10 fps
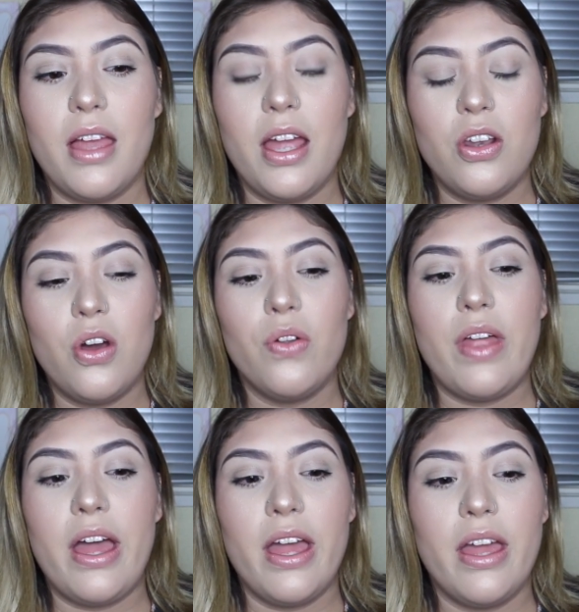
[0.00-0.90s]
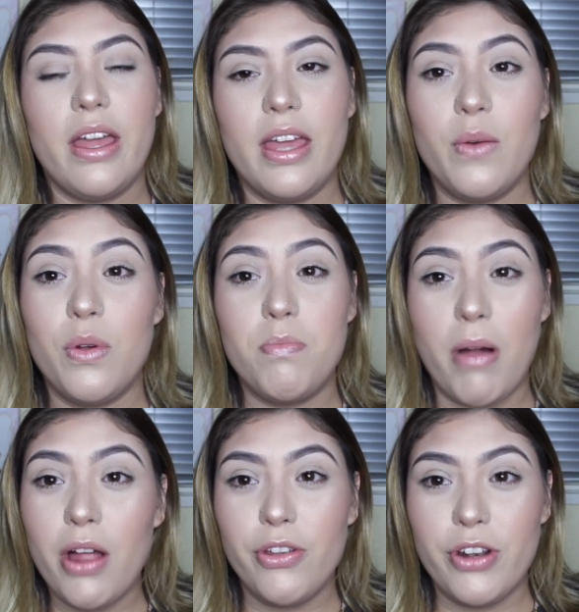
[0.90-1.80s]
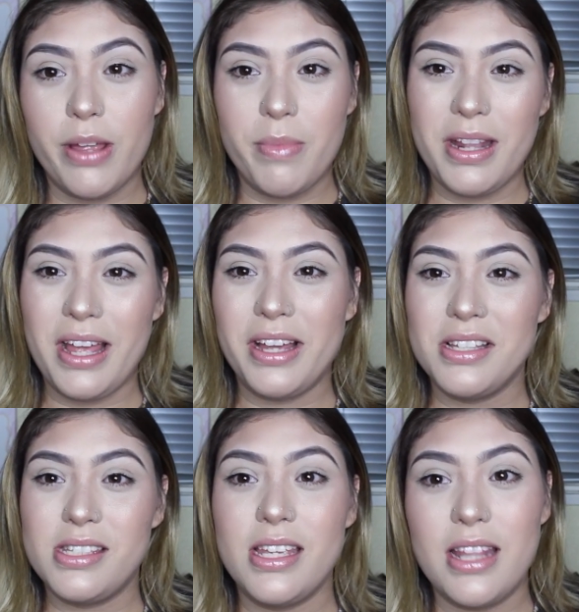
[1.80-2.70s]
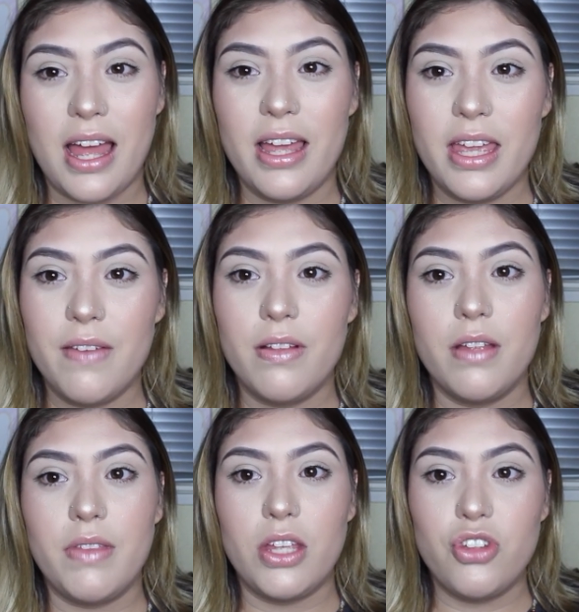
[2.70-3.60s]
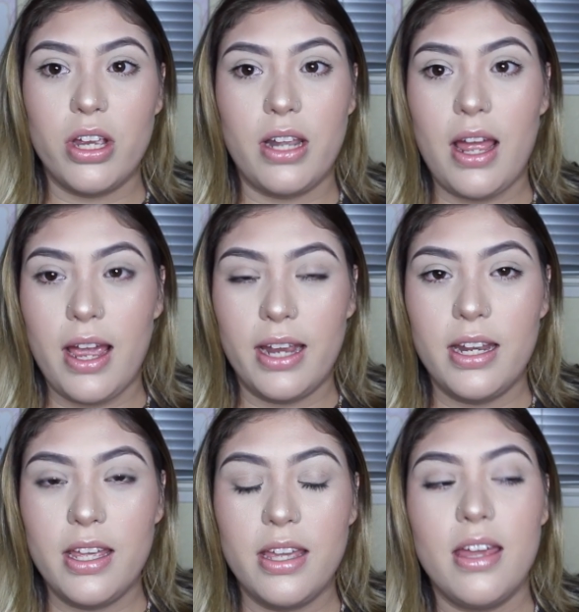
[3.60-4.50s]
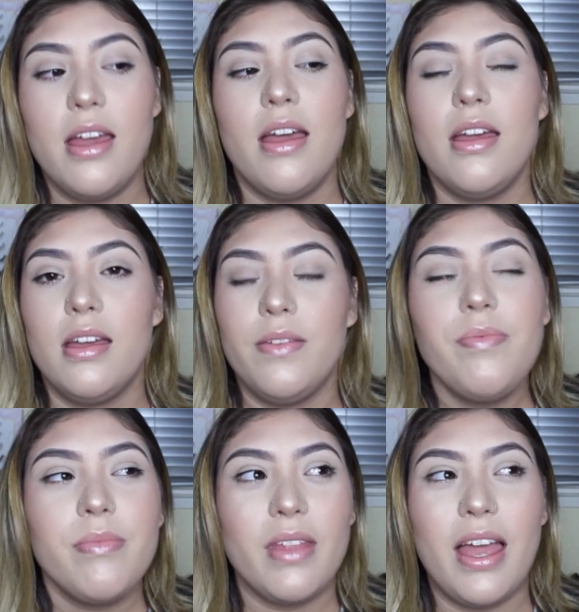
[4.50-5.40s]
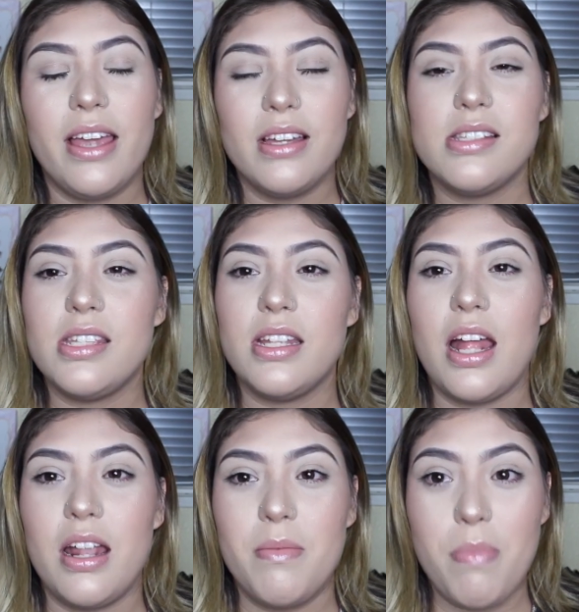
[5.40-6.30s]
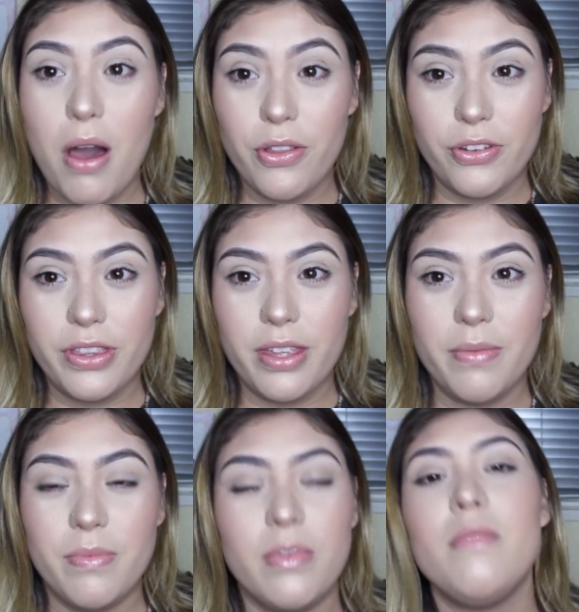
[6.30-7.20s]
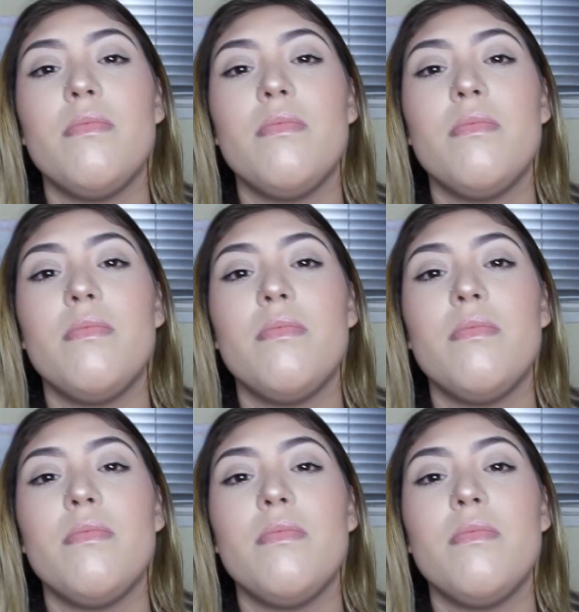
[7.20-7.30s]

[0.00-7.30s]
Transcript: I know that it would bother them, and I could see that even if they tried to hide it, I could see that it bothered them.